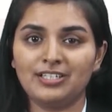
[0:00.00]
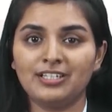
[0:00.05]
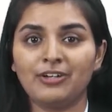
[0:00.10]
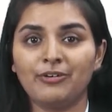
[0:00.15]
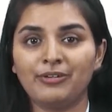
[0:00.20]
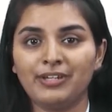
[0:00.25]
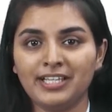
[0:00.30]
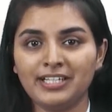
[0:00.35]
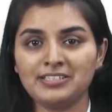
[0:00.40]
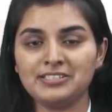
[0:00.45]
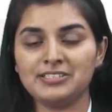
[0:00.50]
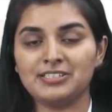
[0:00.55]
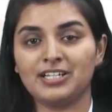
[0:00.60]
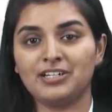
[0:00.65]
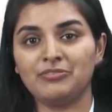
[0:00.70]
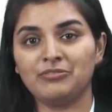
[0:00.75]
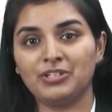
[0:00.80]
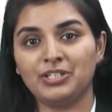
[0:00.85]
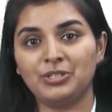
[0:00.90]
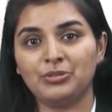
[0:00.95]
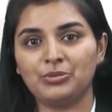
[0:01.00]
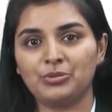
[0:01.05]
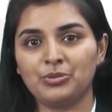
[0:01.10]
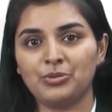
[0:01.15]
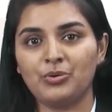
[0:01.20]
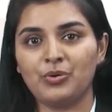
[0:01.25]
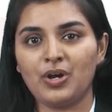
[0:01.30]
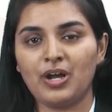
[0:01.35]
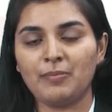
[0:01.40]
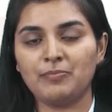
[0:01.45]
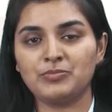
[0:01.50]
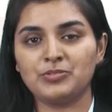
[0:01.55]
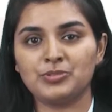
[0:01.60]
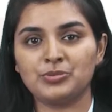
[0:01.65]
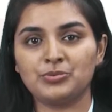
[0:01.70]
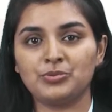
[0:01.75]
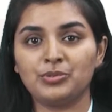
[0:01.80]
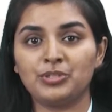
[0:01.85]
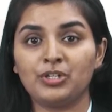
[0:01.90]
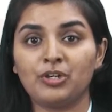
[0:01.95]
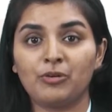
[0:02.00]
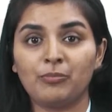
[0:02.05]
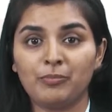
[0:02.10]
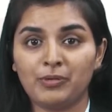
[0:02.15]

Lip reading: Now, next time when you go up to your